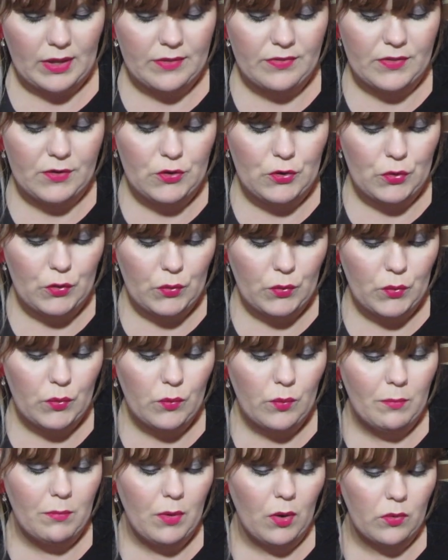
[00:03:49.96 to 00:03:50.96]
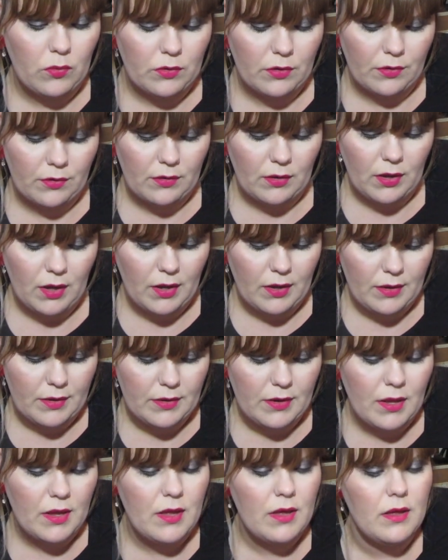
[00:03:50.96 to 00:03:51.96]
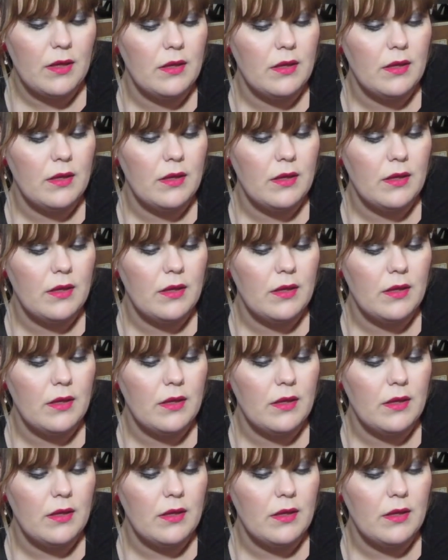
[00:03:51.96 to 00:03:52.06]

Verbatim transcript: The new Mon Guerlain